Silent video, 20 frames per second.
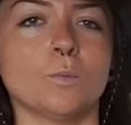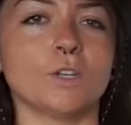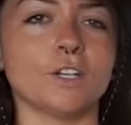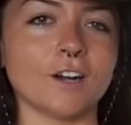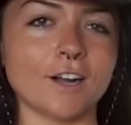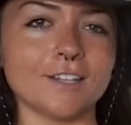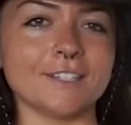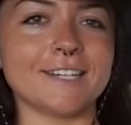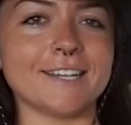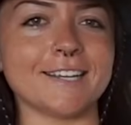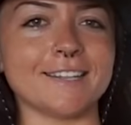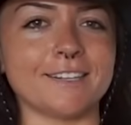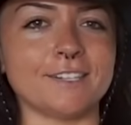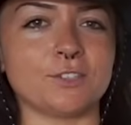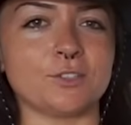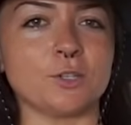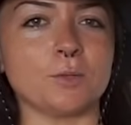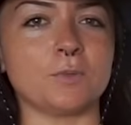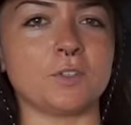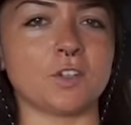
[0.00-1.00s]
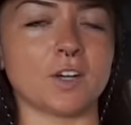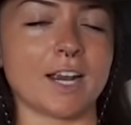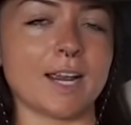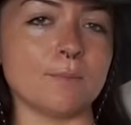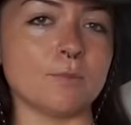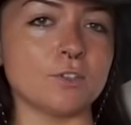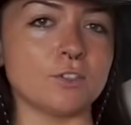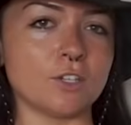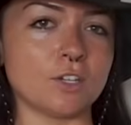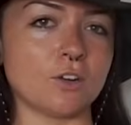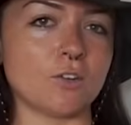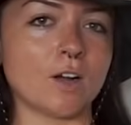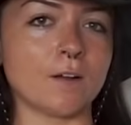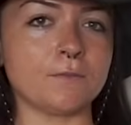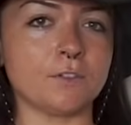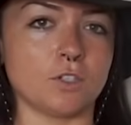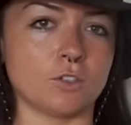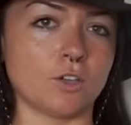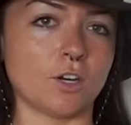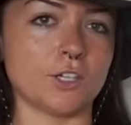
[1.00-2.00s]
When they're hunting in these groups, they're able to go
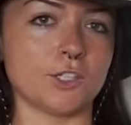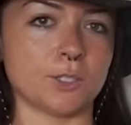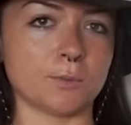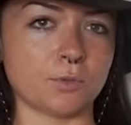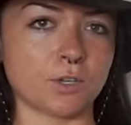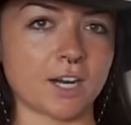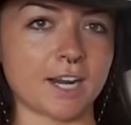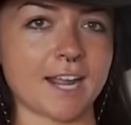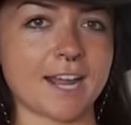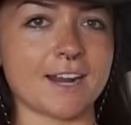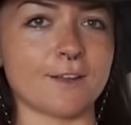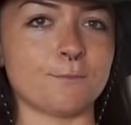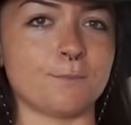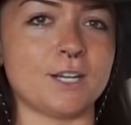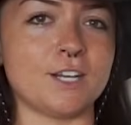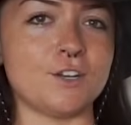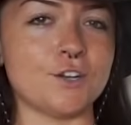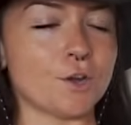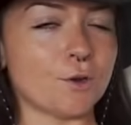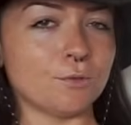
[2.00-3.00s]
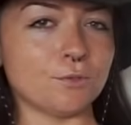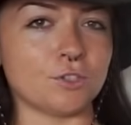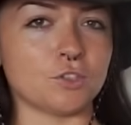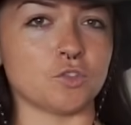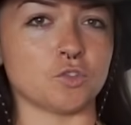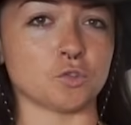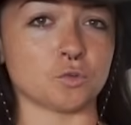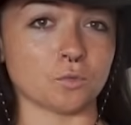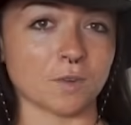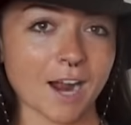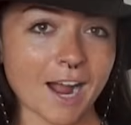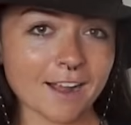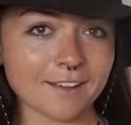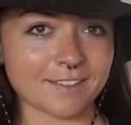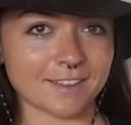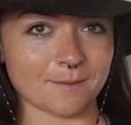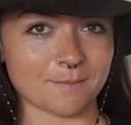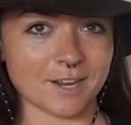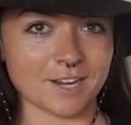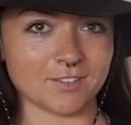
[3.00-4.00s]
after larger prey and have been known to
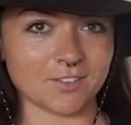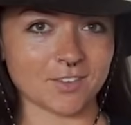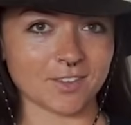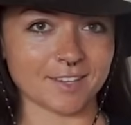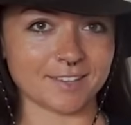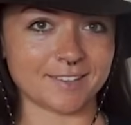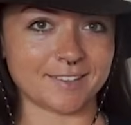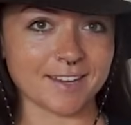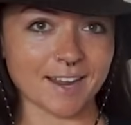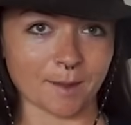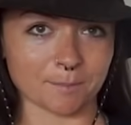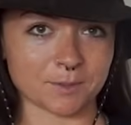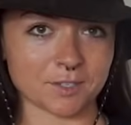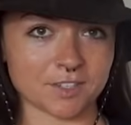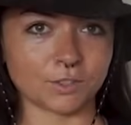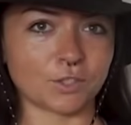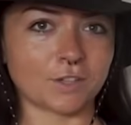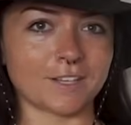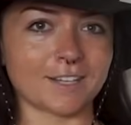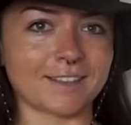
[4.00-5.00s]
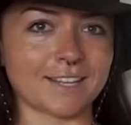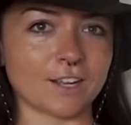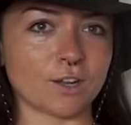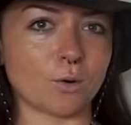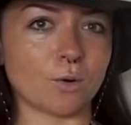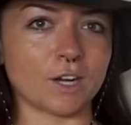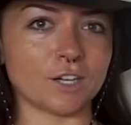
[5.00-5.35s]
drag them into the depths so that they go